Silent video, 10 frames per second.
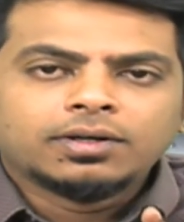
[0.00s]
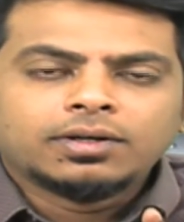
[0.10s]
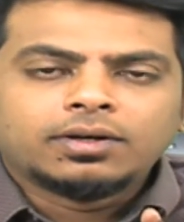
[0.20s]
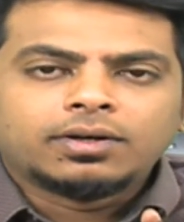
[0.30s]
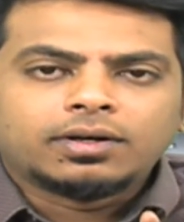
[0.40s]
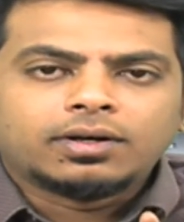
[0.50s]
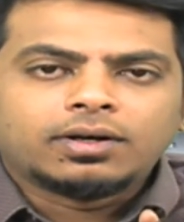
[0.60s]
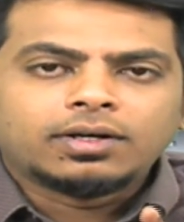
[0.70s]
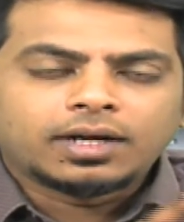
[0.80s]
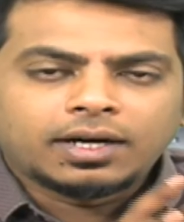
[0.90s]

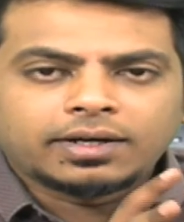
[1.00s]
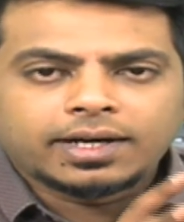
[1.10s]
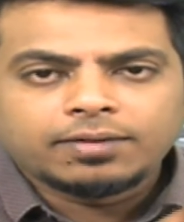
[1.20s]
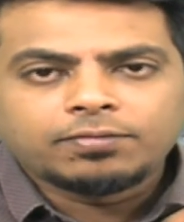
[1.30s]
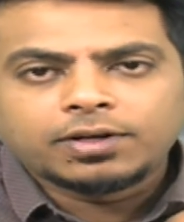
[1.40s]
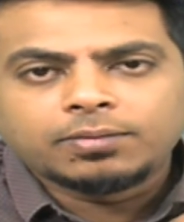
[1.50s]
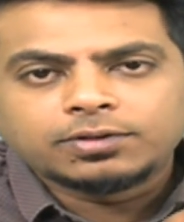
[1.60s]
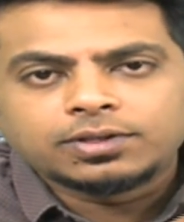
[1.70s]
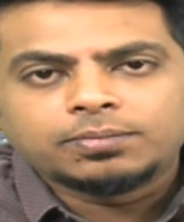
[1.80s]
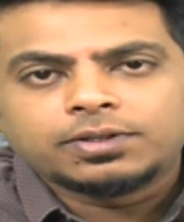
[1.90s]
a time frame or
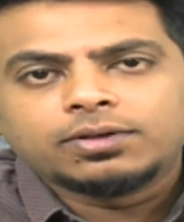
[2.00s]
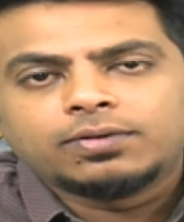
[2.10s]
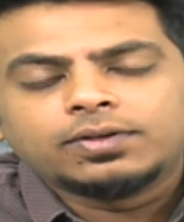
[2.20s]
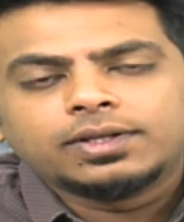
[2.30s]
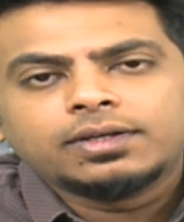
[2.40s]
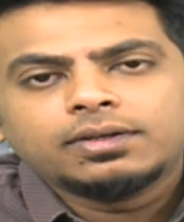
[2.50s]
something over there,